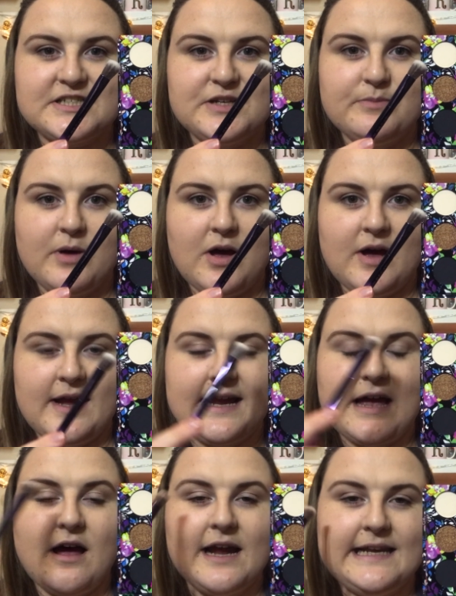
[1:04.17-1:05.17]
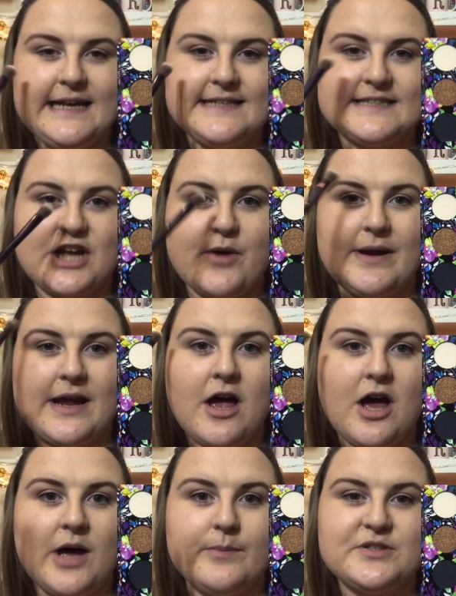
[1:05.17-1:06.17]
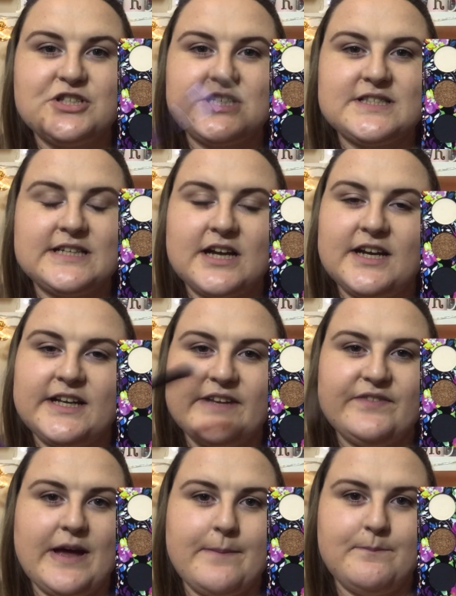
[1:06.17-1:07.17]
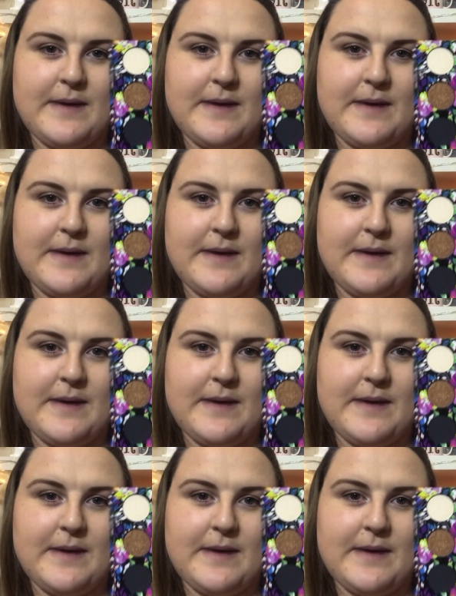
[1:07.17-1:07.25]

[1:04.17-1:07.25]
it to my eyelid going up, just to kind of give it a